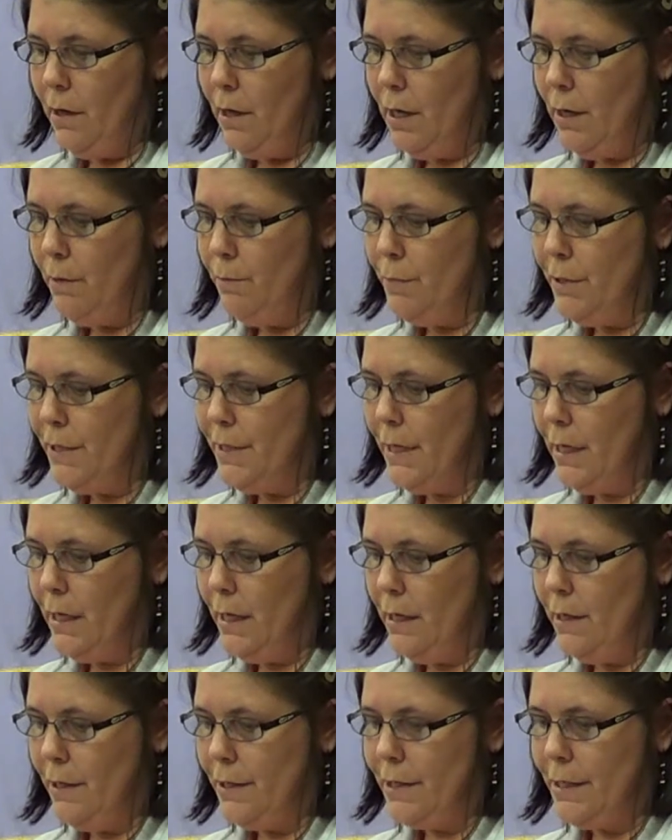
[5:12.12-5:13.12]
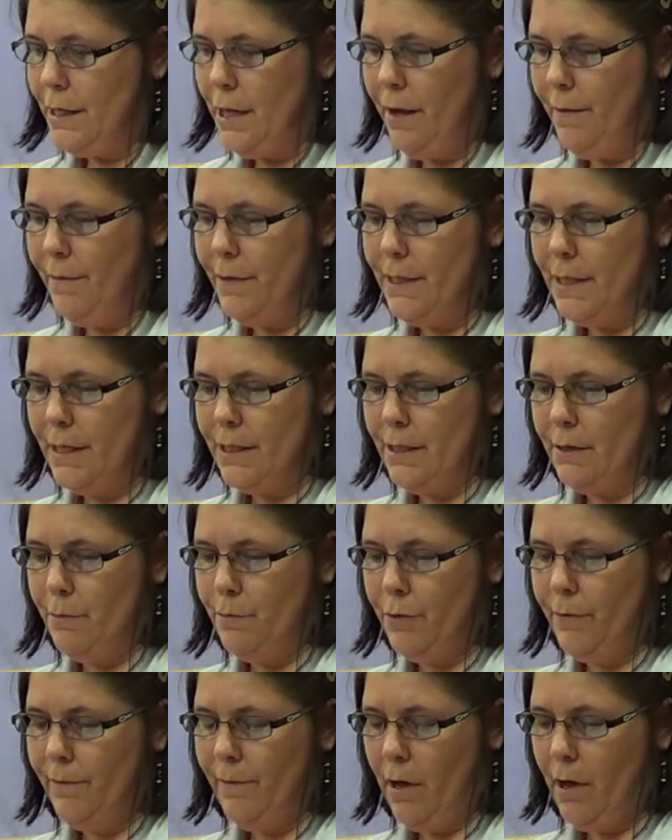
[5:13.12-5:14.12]
In particular, services
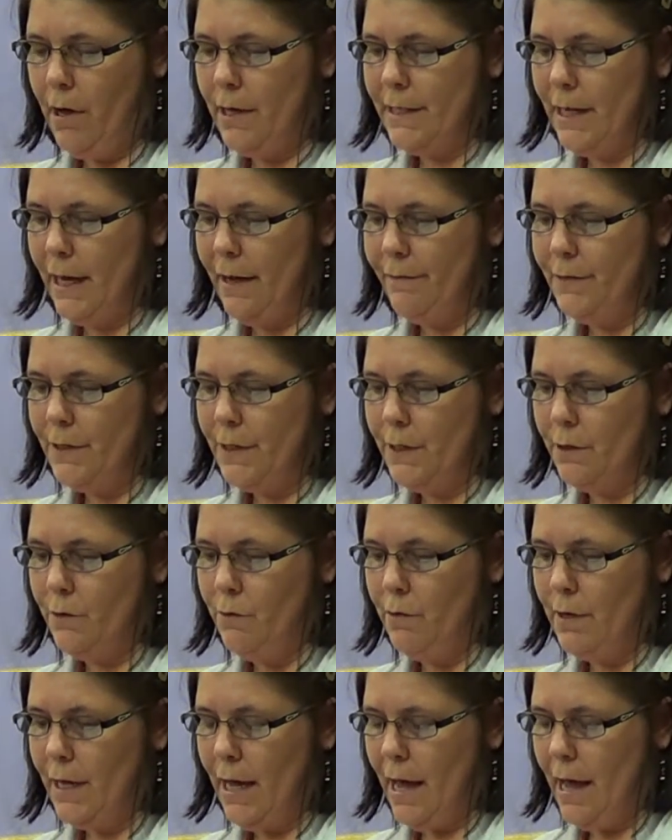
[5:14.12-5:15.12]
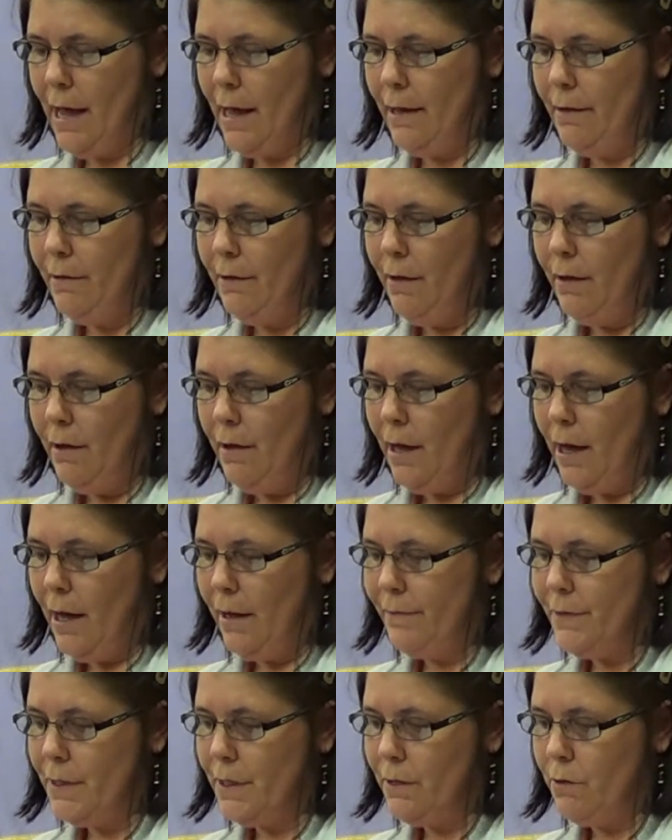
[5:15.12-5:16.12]
that provide after-school care,
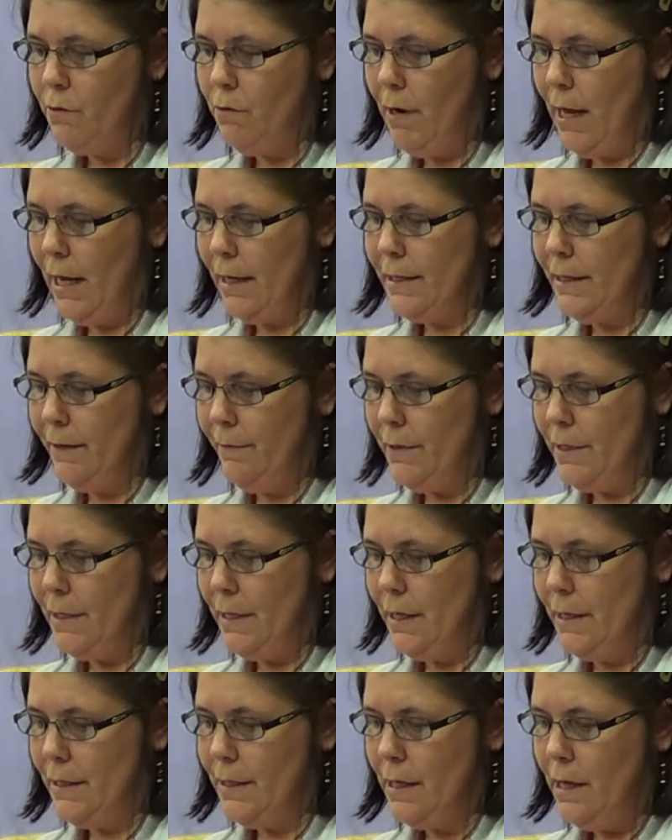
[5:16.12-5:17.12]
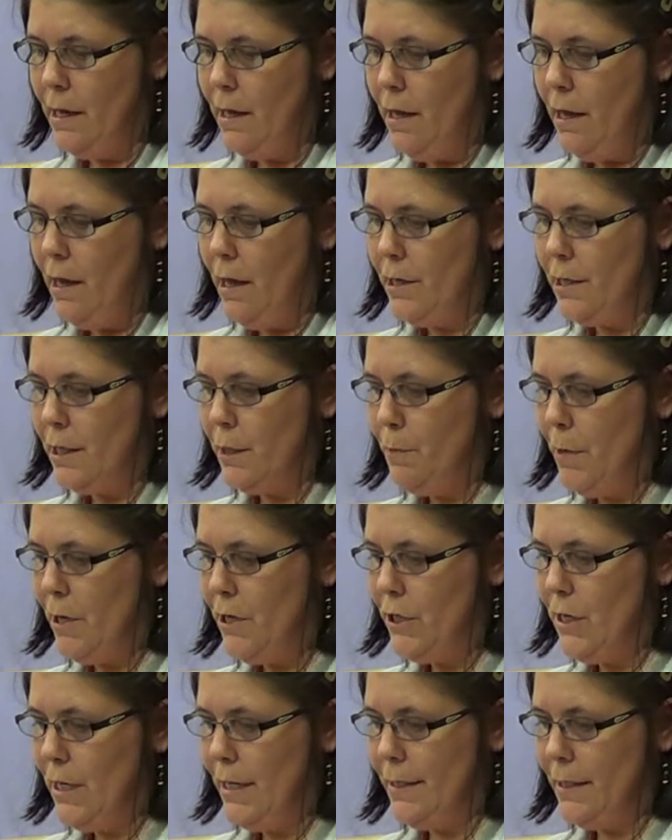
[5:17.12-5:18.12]
after-school activities and
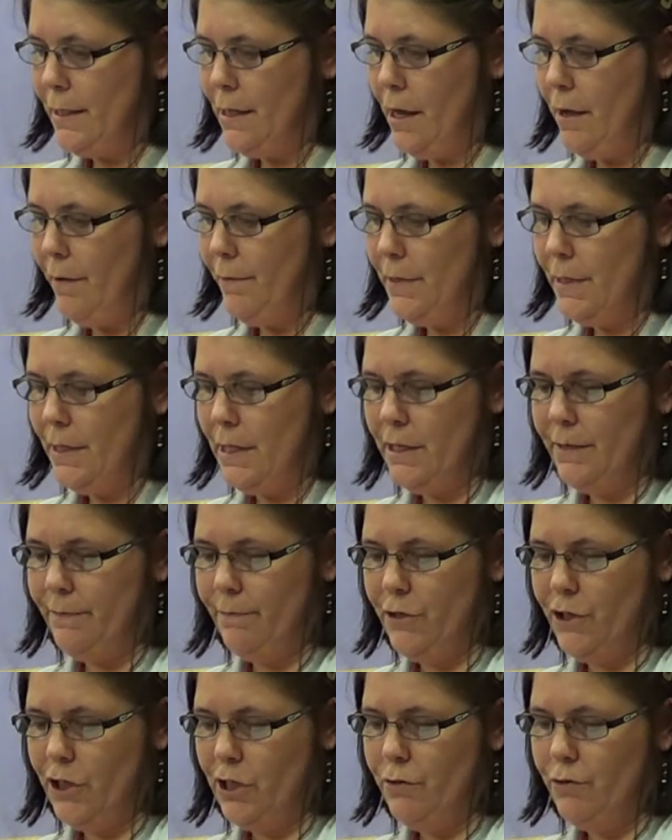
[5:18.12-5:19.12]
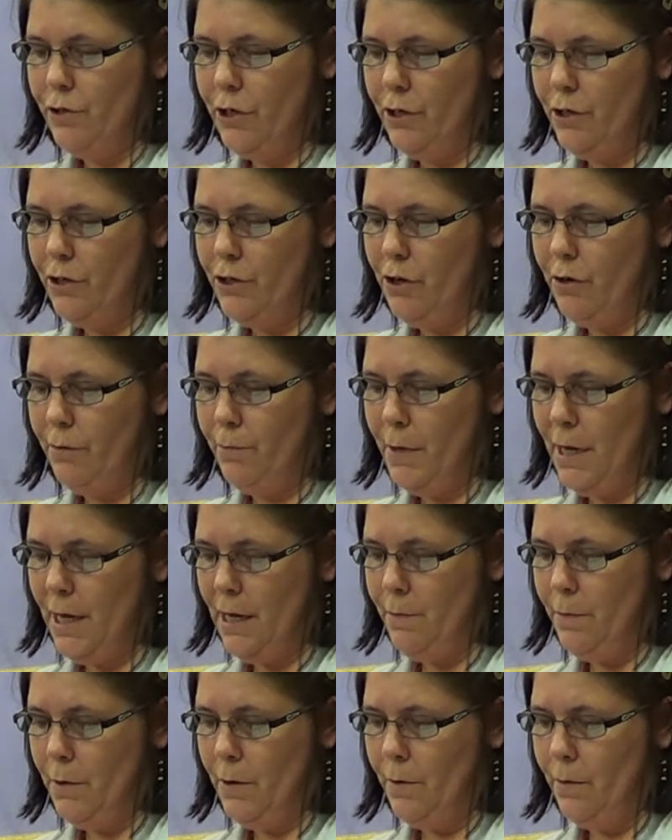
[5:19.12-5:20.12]
specialist services for children and young
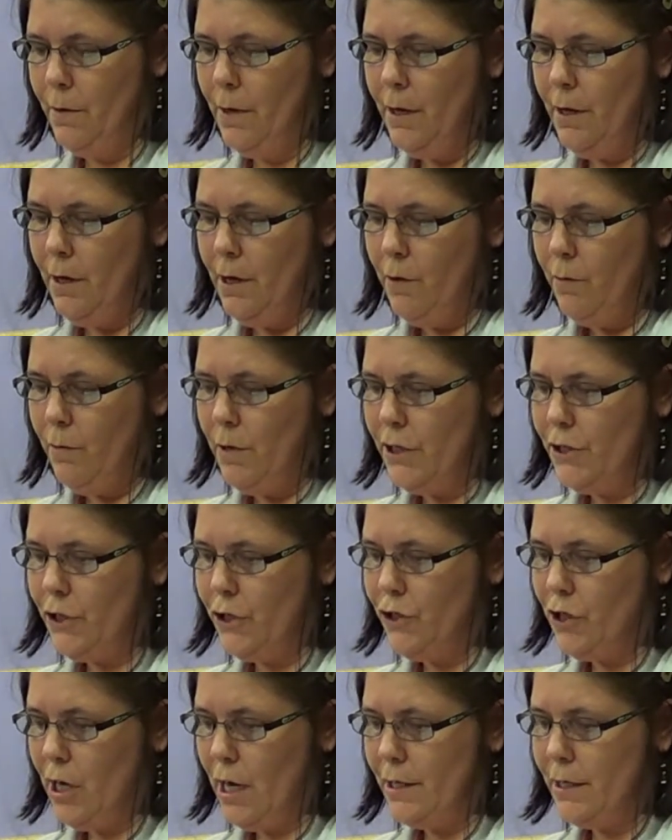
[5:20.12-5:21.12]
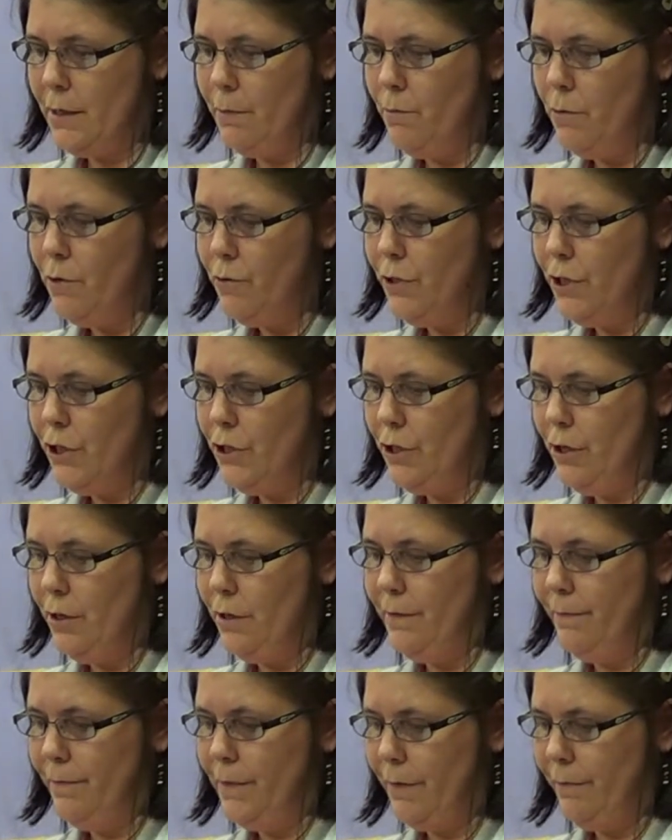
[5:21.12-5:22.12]
people, which attract a
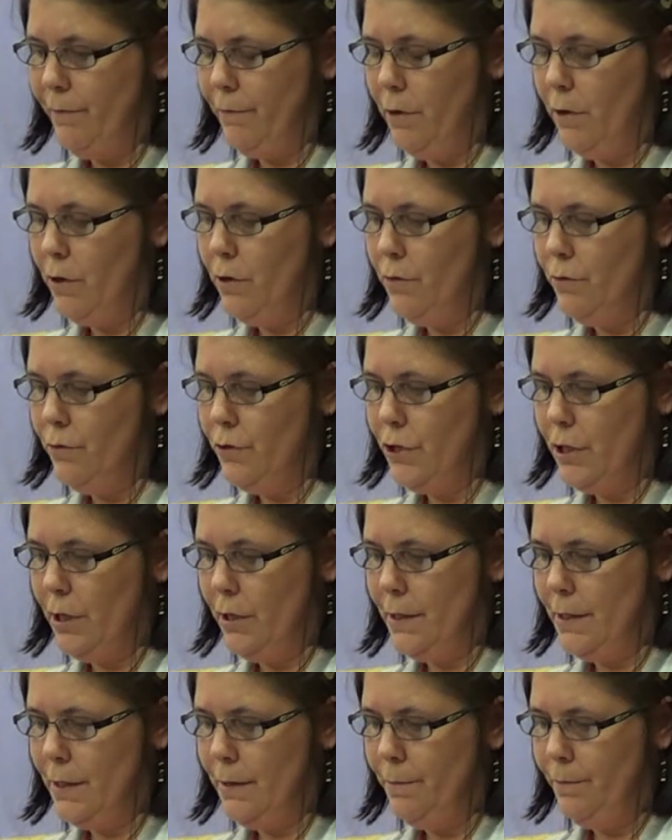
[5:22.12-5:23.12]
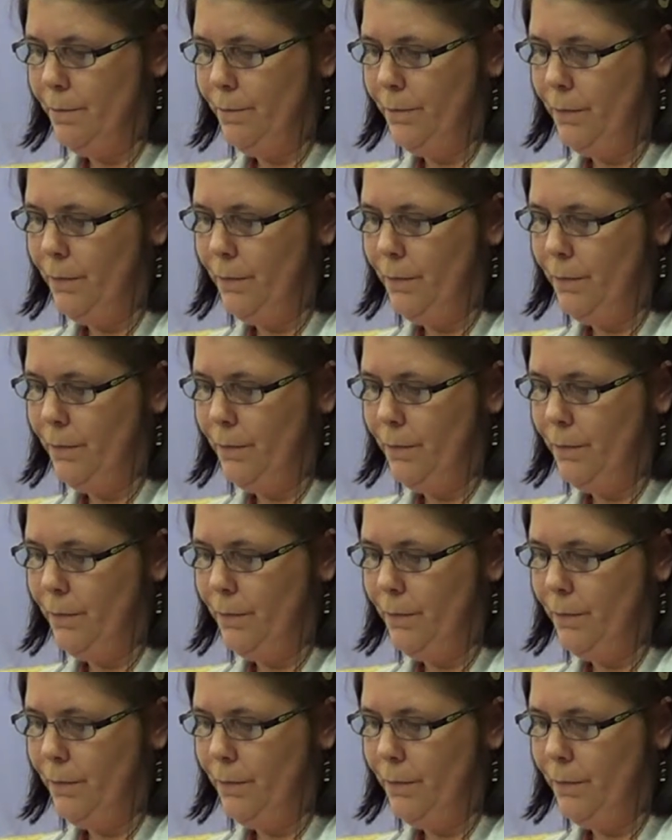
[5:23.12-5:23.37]
multitude of different cultures.